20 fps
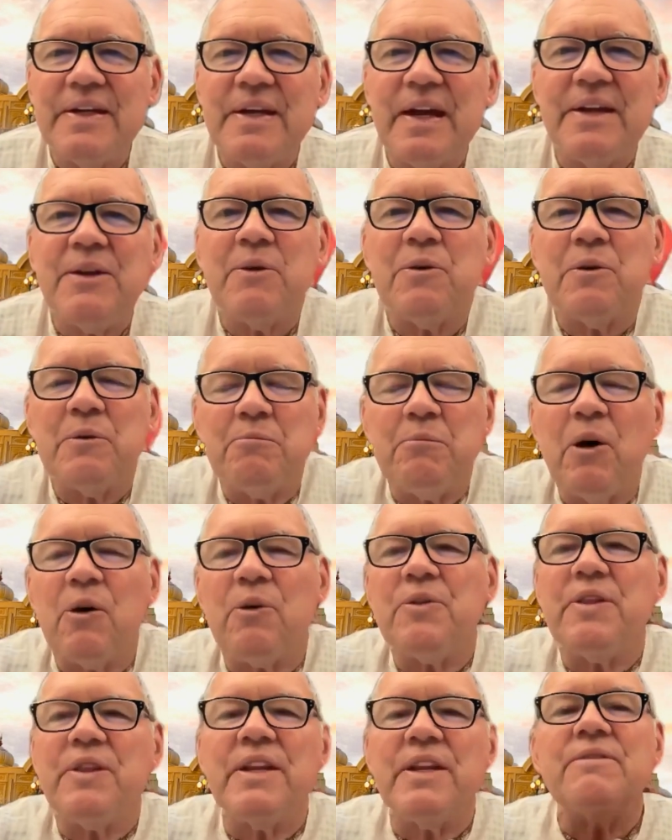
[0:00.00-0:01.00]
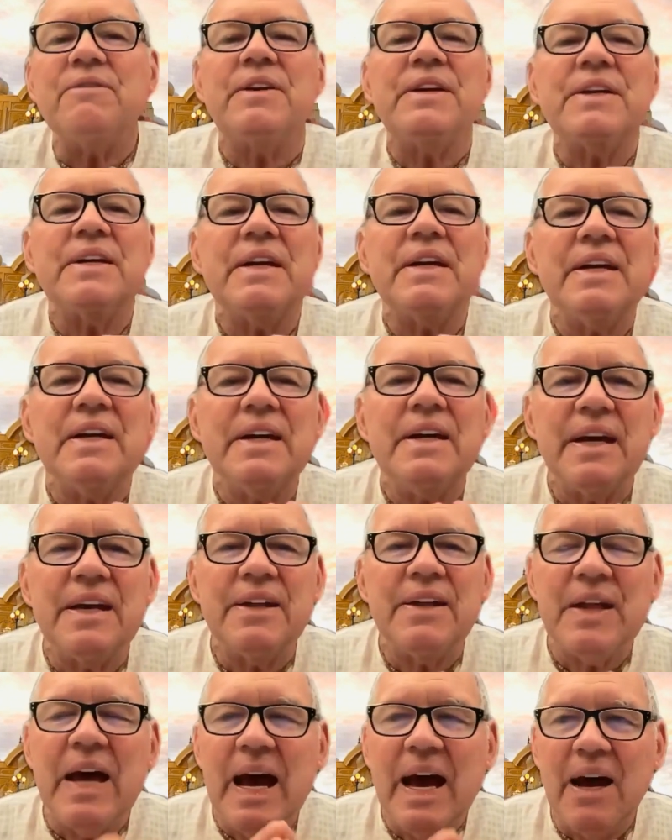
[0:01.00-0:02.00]
And they were both living
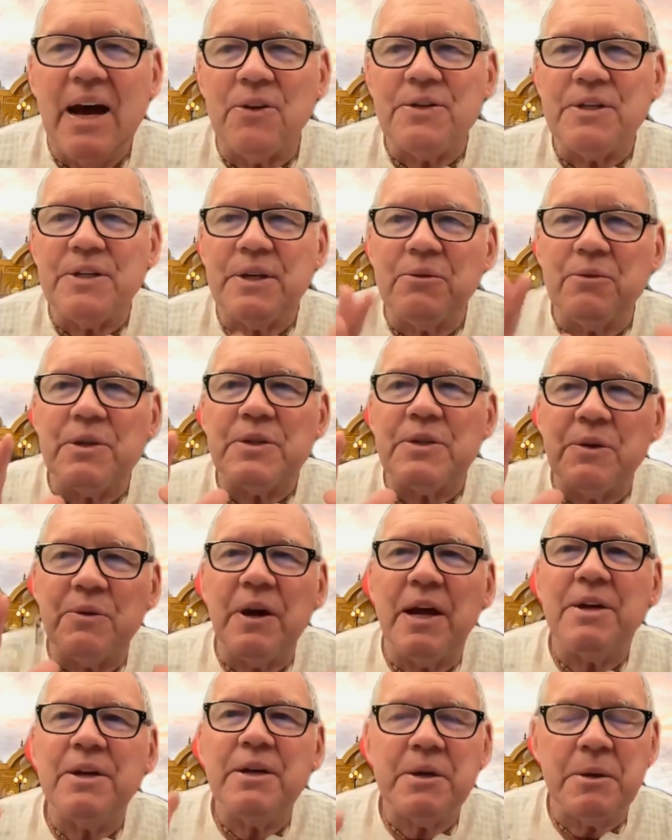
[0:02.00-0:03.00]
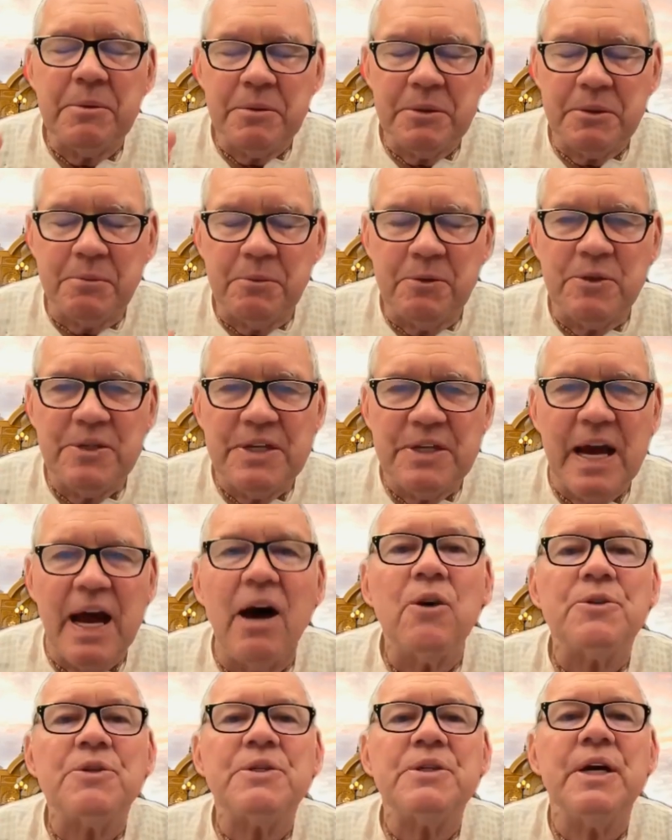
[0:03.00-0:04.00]
in the house. It was Hiranyakashipu's
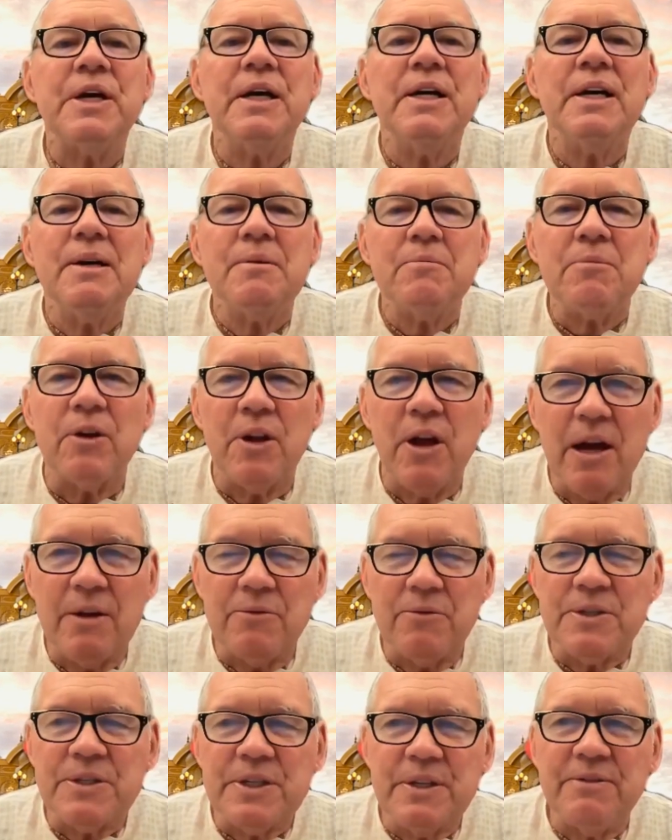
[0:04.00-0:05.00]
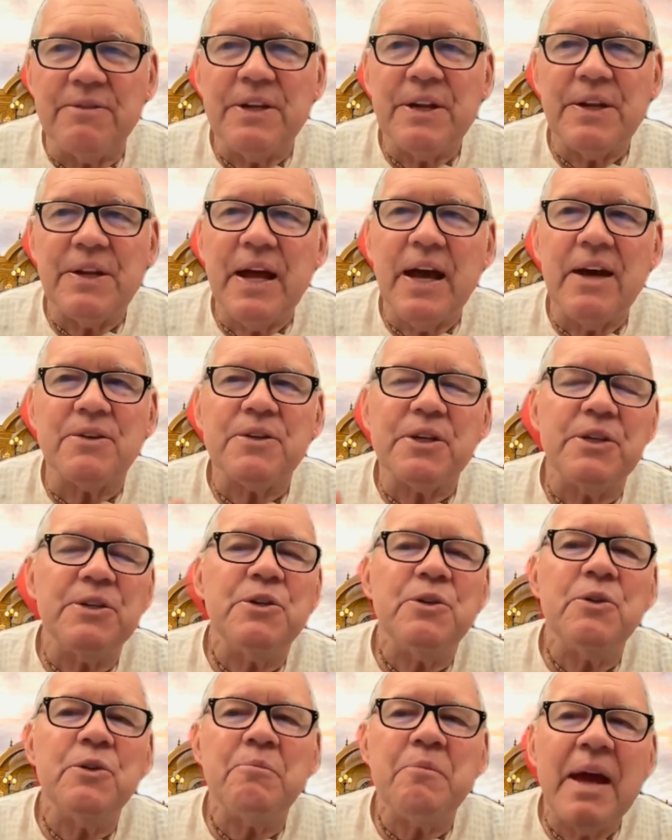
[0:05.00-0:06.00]
house. Prahlad was living in the house. Can
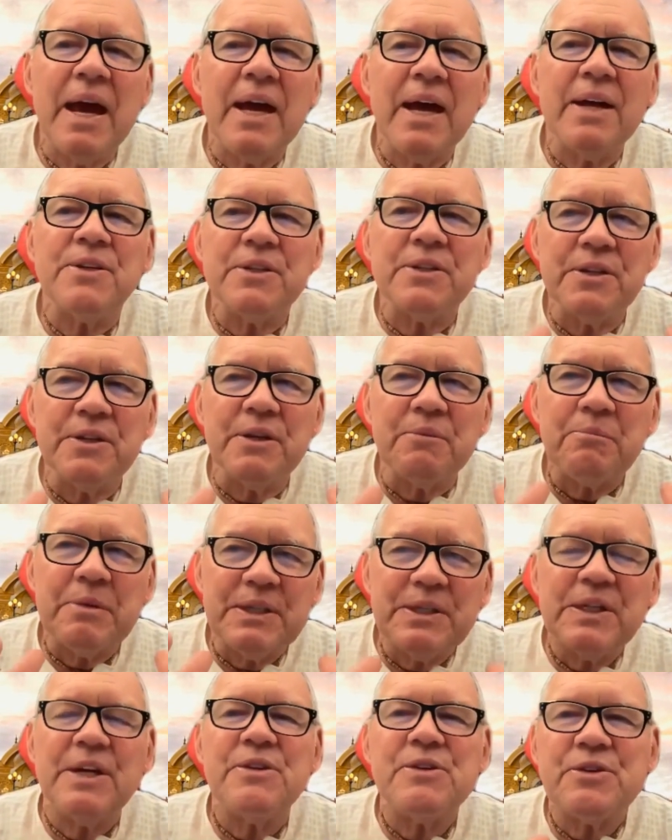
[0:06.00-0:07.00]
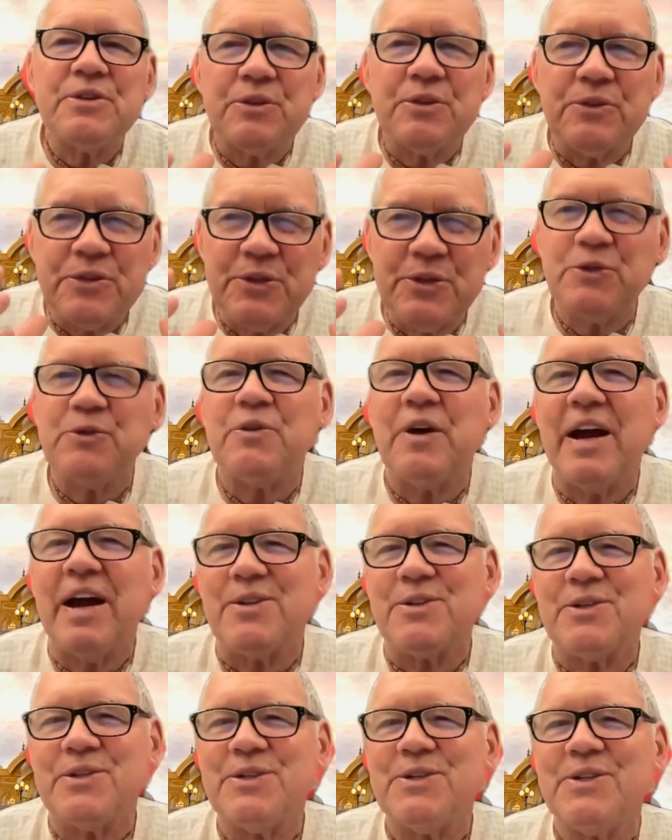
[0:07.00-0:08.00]
you imagine the potential
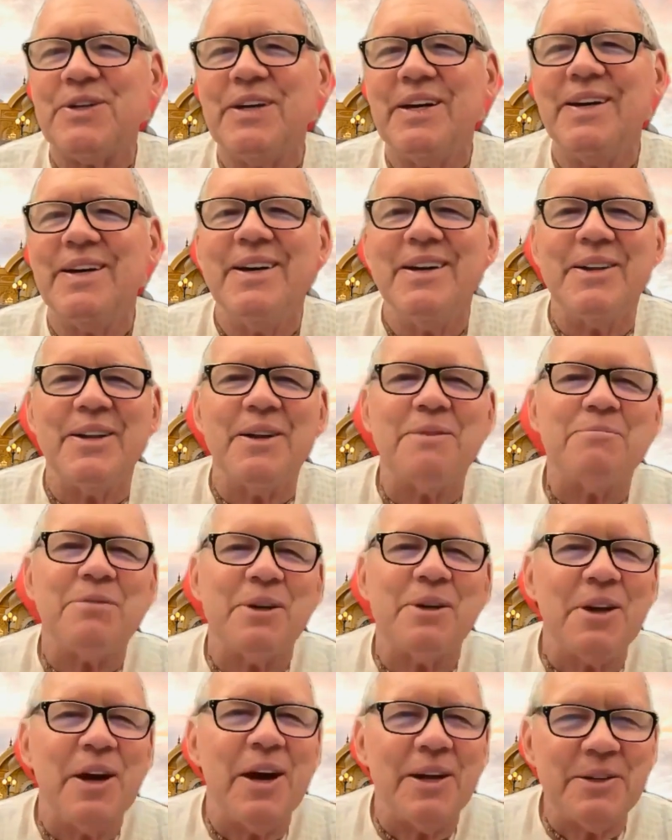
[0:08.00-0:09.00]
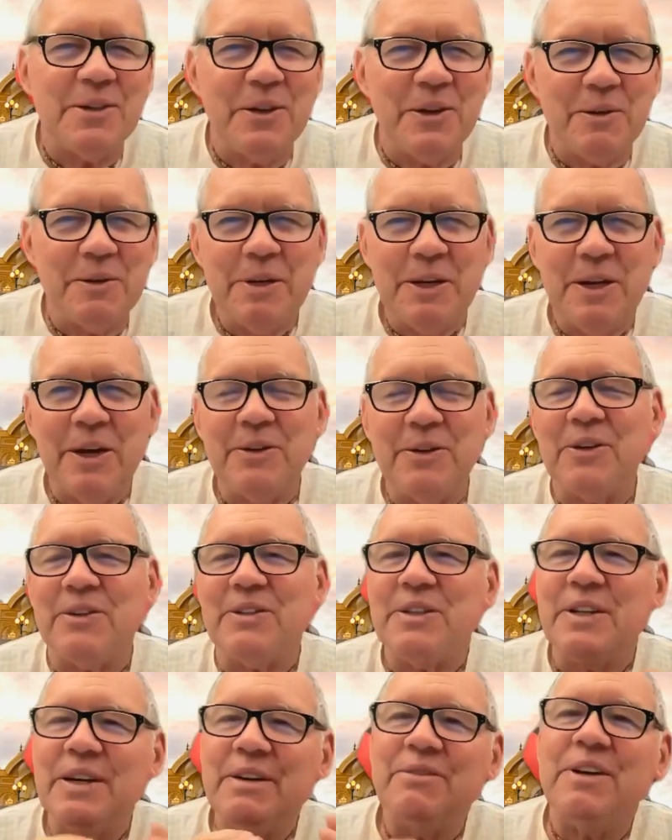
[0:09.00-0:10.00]
stress that Prahlad could have been under,
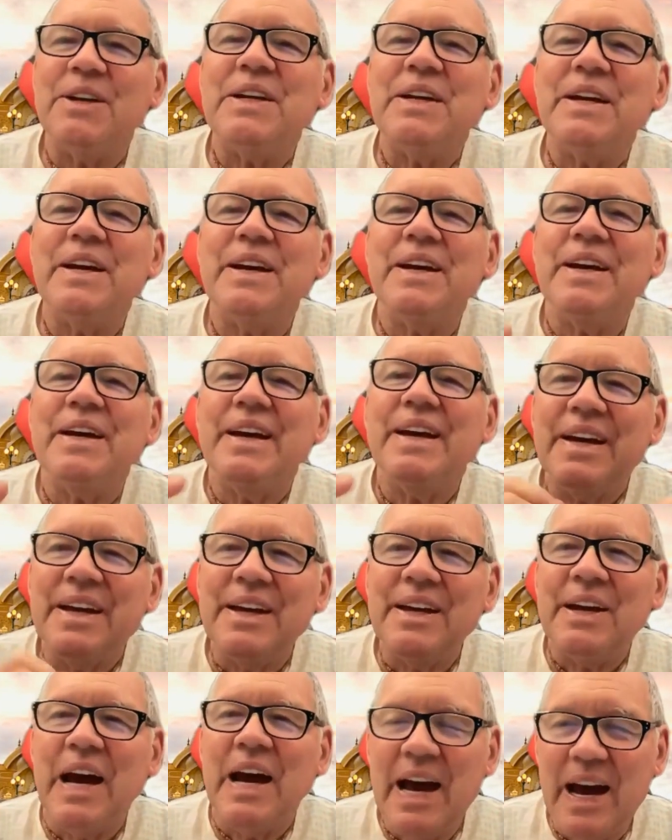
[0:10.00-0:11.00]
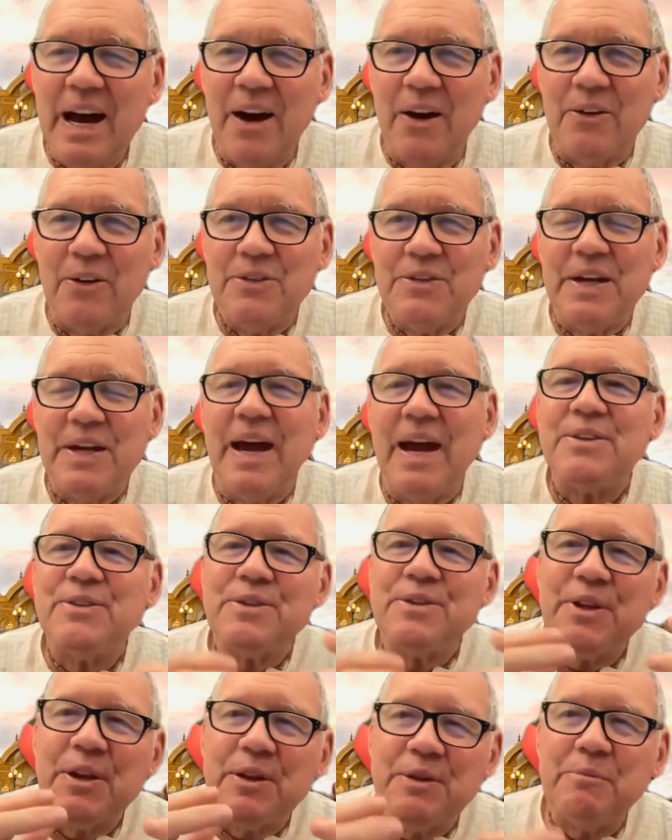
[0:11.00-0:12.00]
living in a house
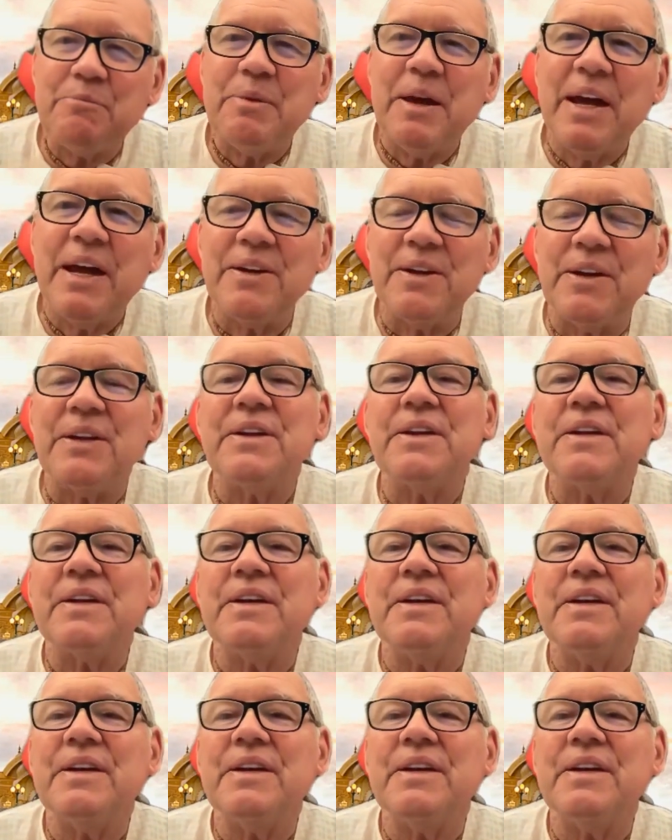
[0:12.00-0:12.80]
as the dependent